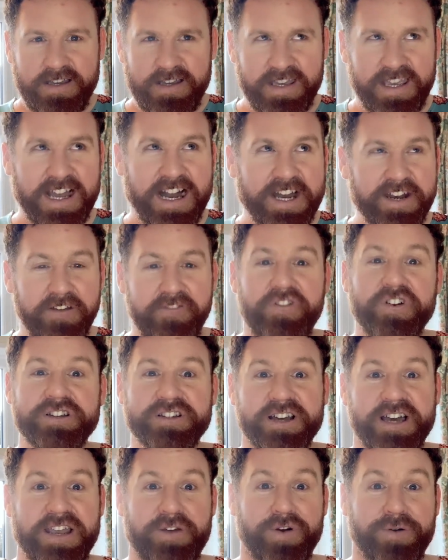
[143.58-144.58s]
Kind of feels
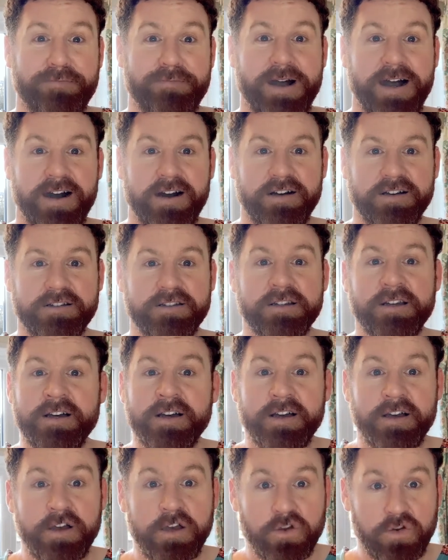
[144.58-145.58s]
like you're on Mars,
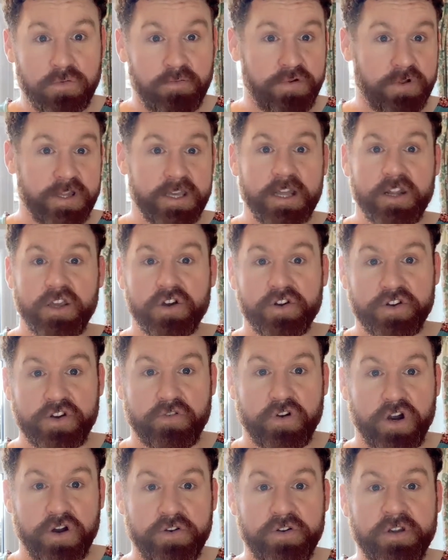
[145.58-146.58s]
completely on your
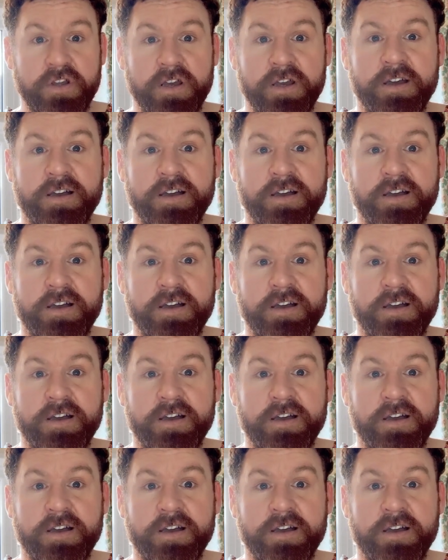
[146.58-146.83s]
own.